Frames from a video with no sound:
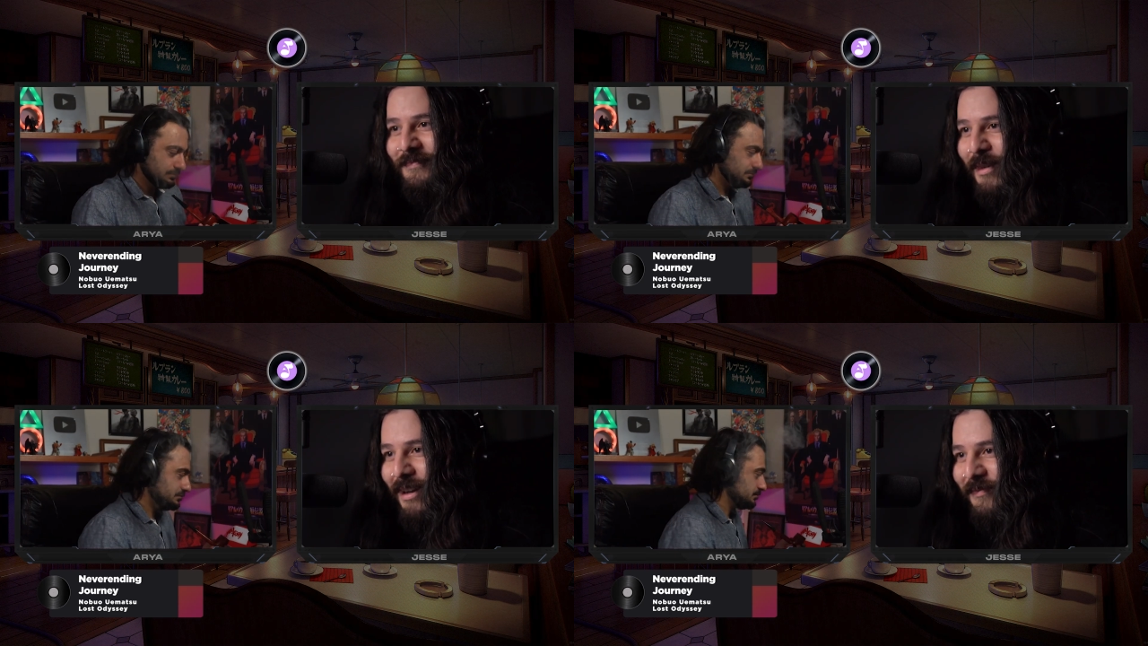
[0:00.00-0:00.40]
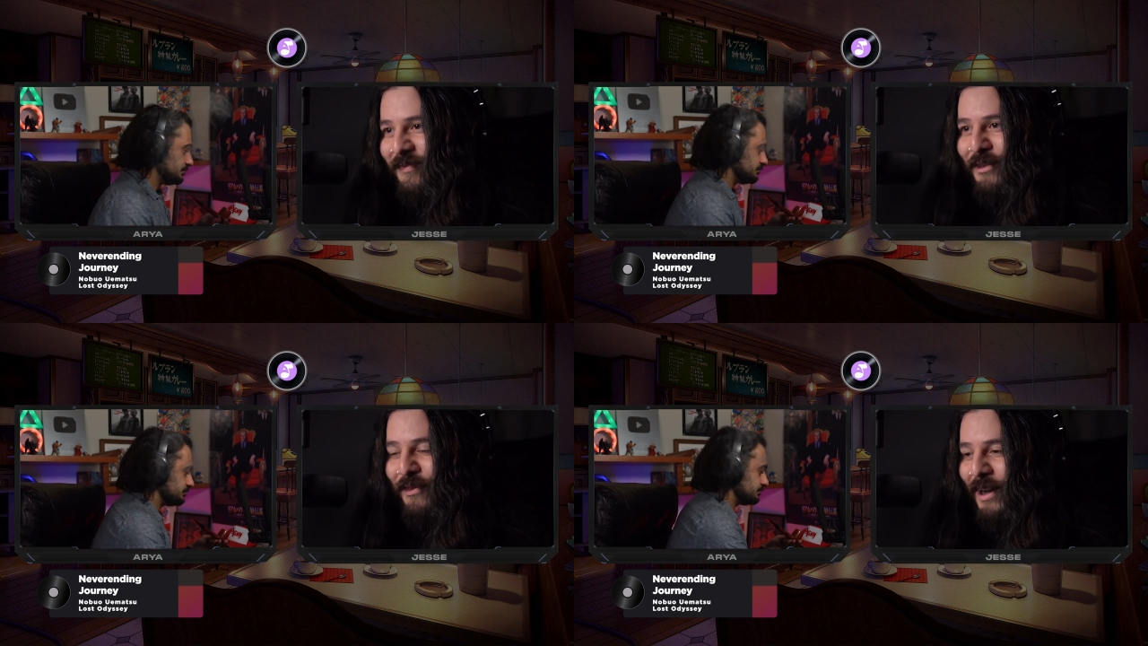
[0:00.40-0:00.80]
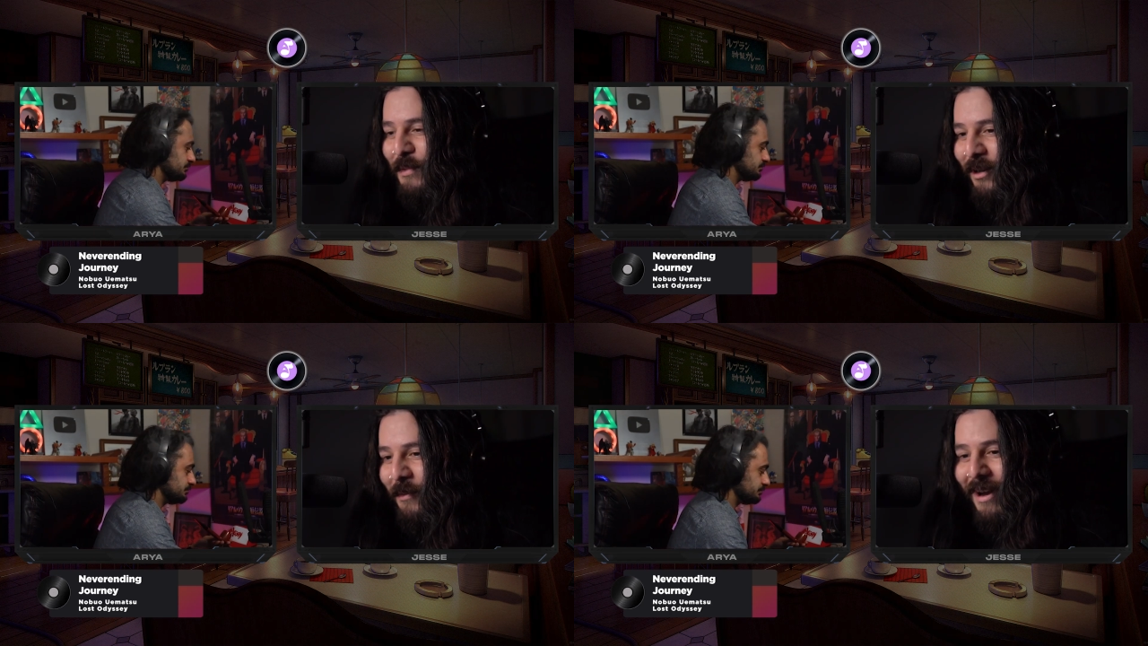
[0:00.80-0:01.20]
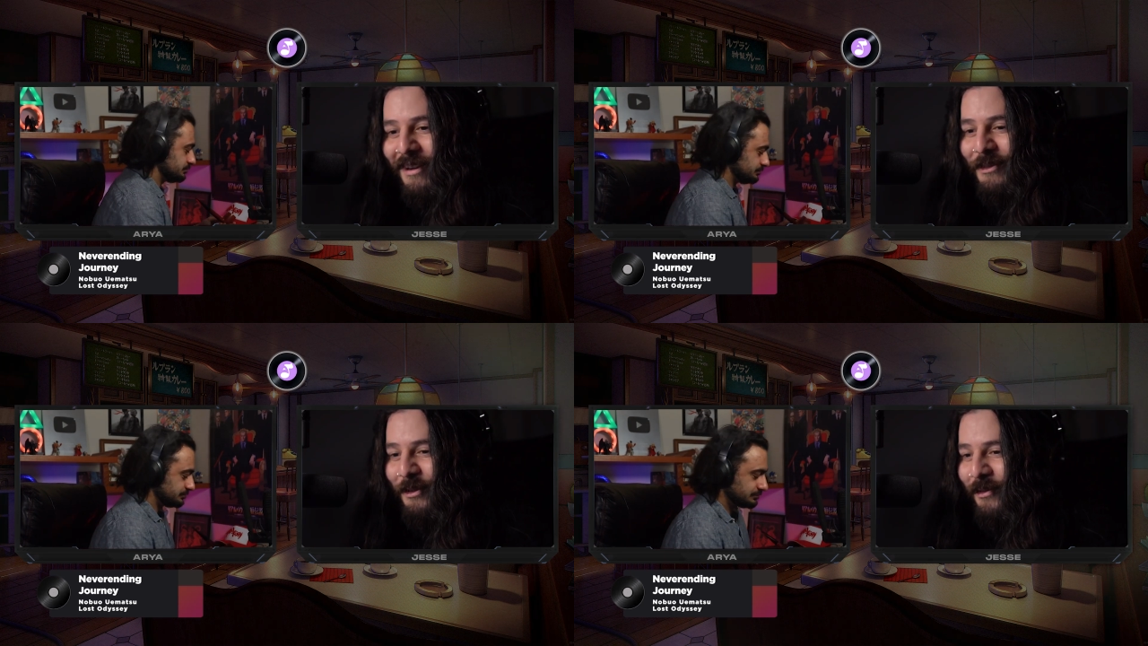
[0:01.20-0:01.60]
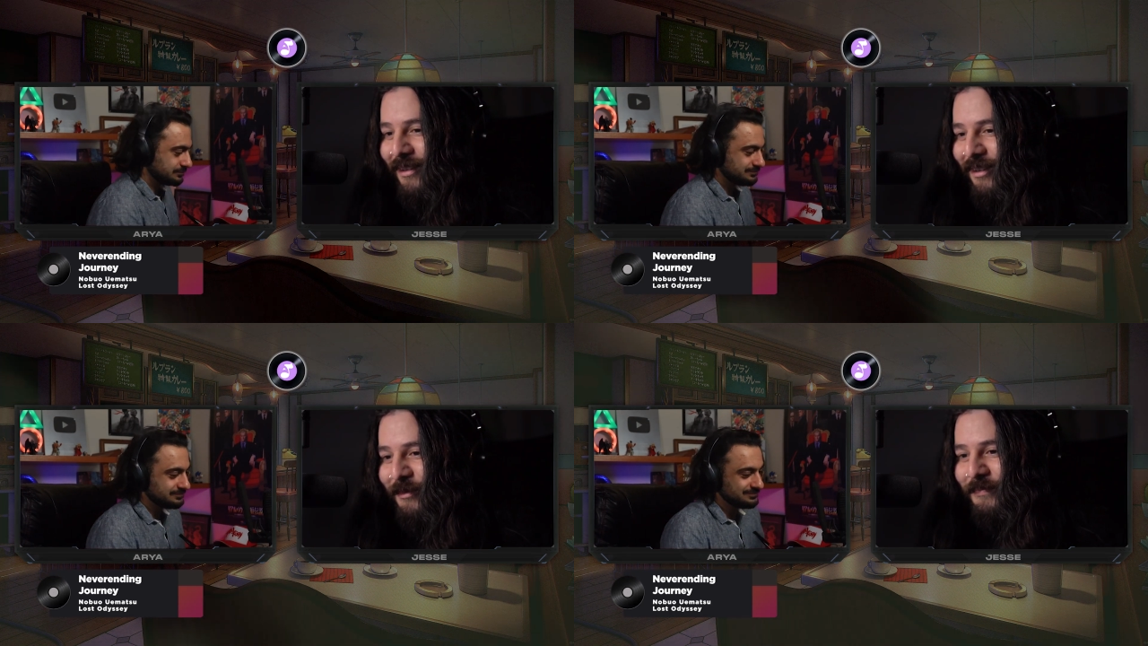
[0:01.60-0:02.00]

Speaker 1: Man, the vibes are immaculate right now.